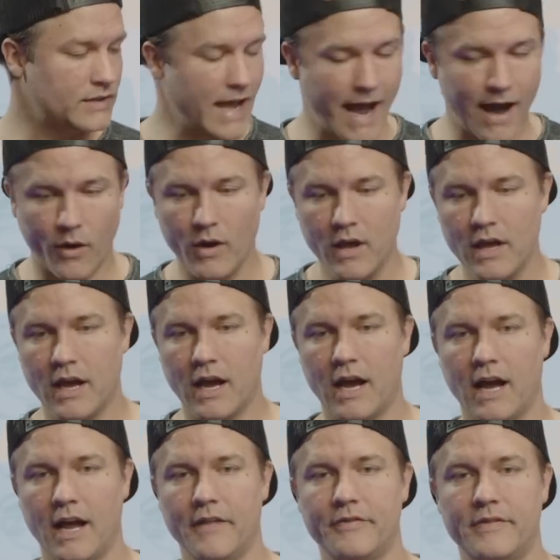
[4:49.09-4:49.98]
Now,
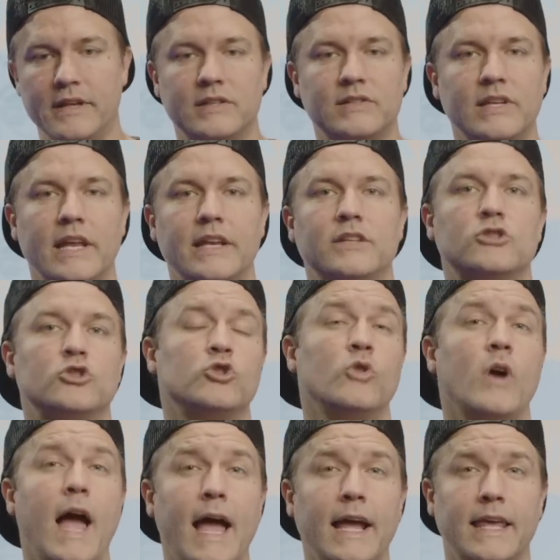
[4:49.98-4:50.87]
uh, this set is
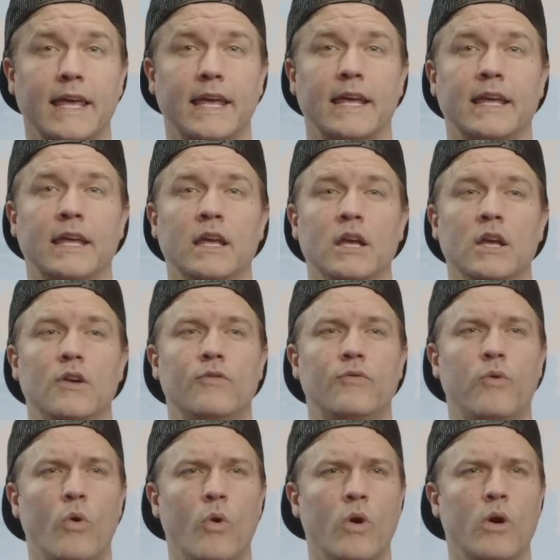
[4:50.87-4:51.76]
tracking
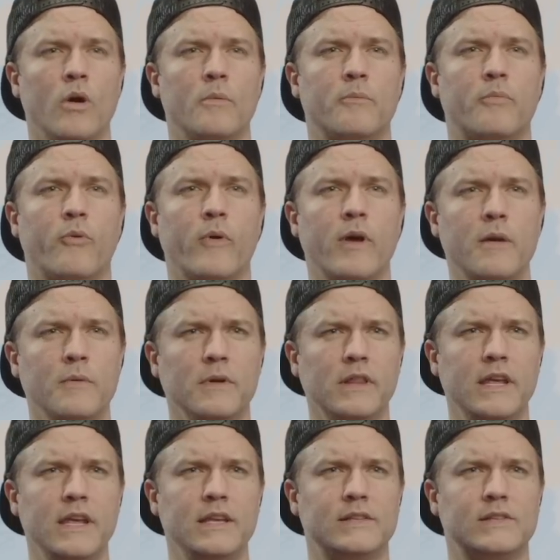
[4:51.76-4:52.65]
for
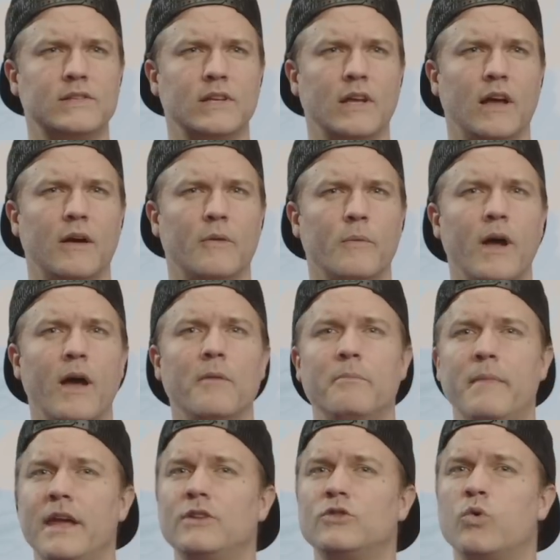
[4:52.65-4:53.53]
pre-release uh, around
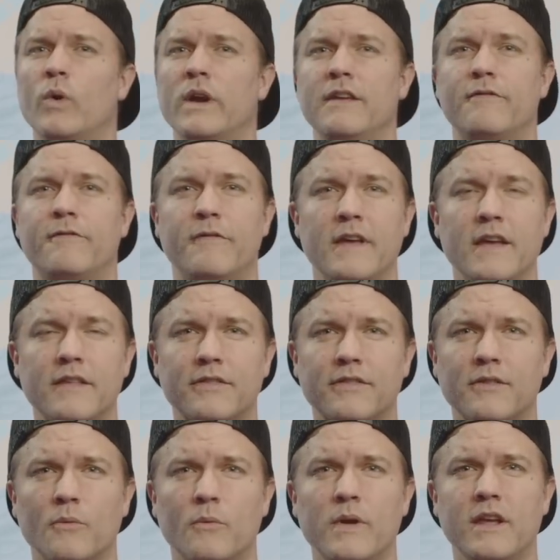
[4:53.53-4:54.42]
May
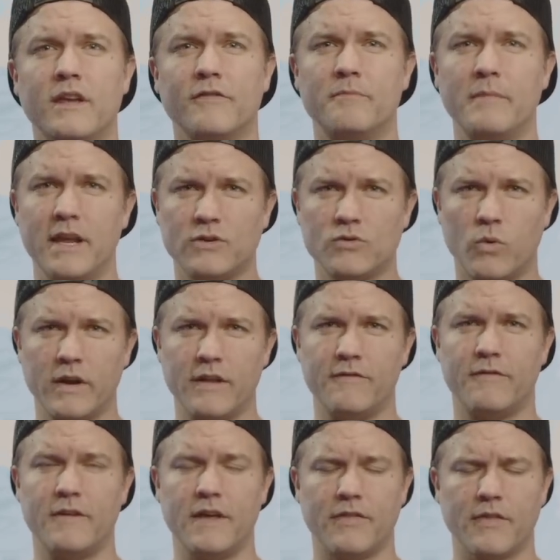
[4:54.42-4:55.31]
25th, the week of May
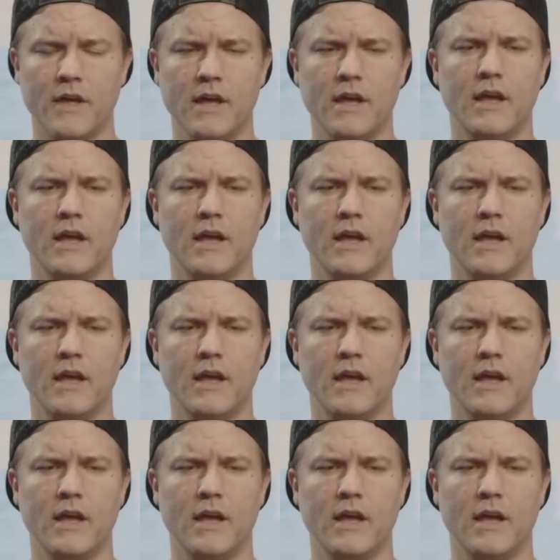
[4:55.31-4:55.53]
25th,